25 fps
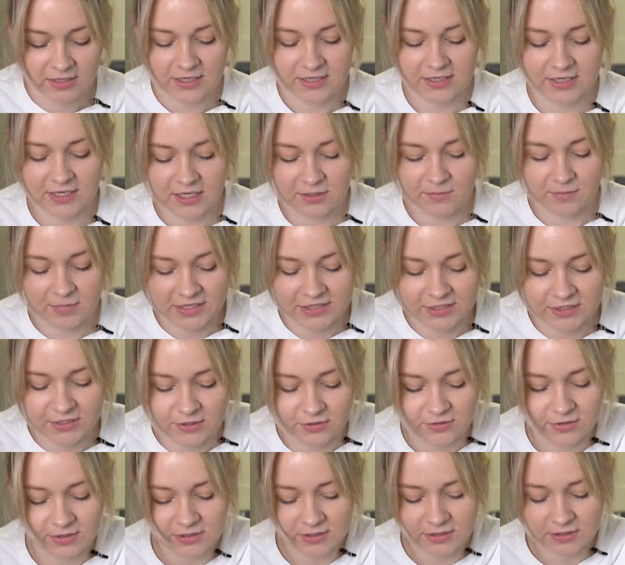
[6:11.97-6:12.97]
knead my
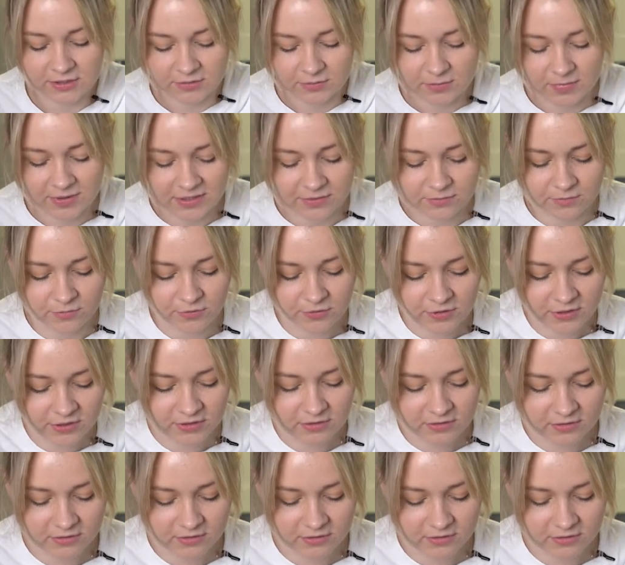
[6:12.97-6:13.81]
dough a little bit more.